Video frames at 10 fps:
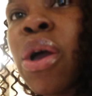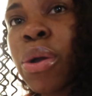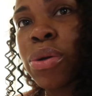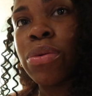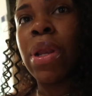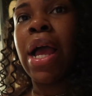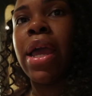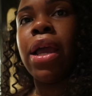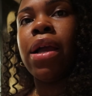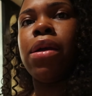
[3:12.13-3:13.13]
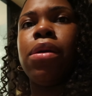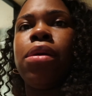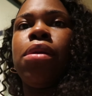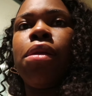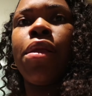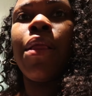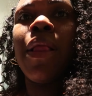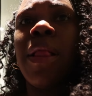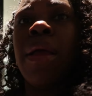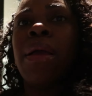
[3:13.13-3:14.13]
hurt. Like,
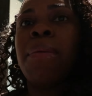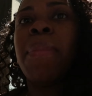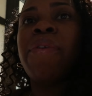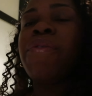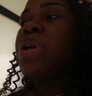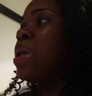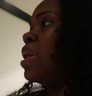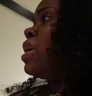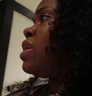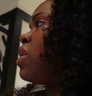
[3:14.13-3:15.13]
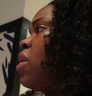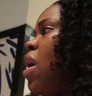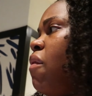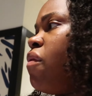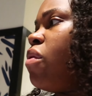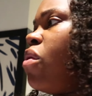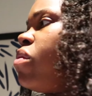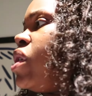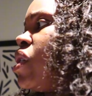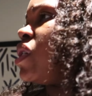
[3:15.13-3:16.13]
my freaking knees hurt. I feel
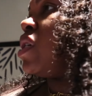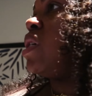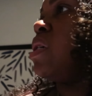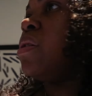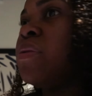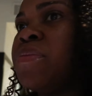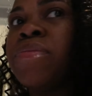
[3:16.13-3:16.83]
old as shit.